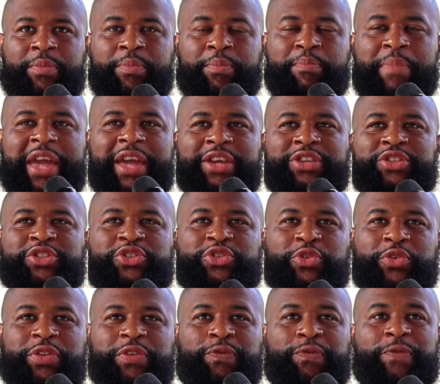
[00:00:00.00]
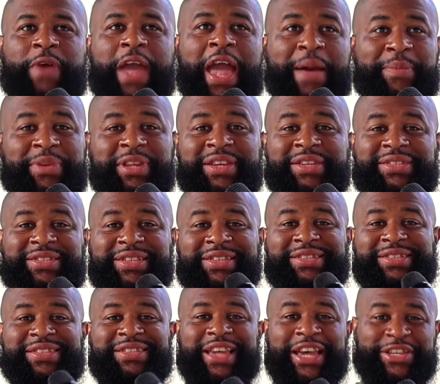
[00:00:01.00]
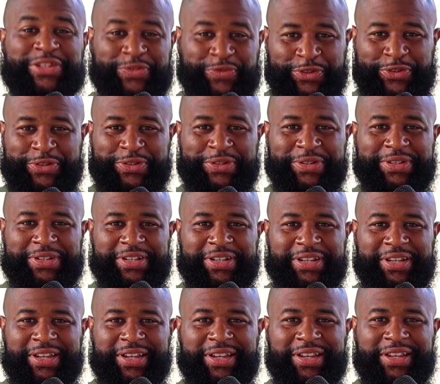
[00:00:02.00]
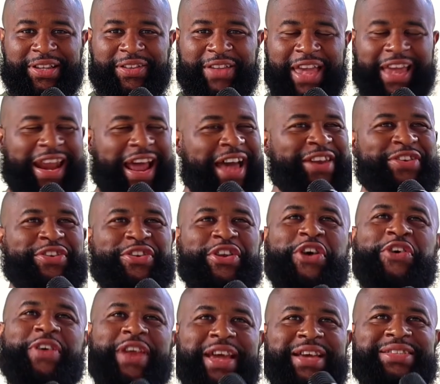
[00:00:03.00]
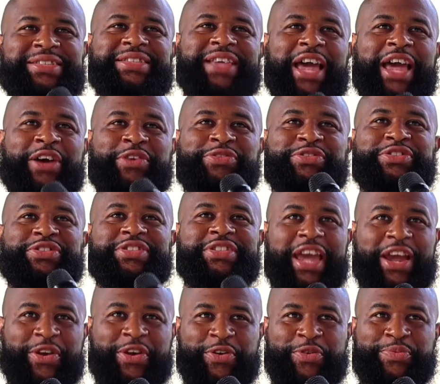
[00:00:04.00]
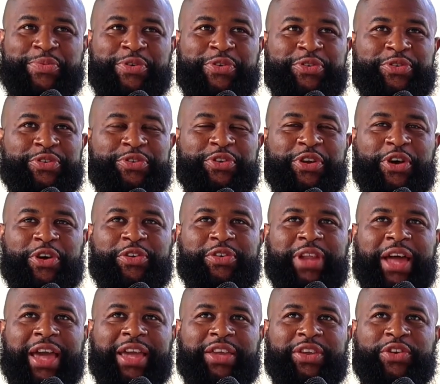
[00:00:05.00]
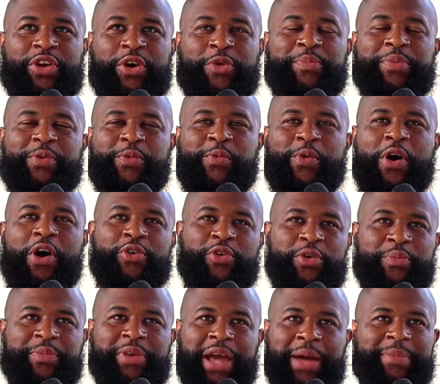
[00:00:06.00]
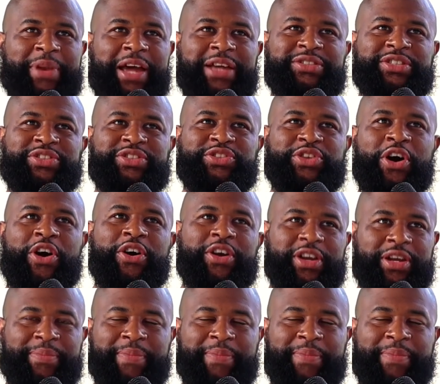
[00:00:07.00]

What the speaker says: making sure the family is successful. And I know that sounds terrible, you know, like, you know, but walk with me. I'm not just talking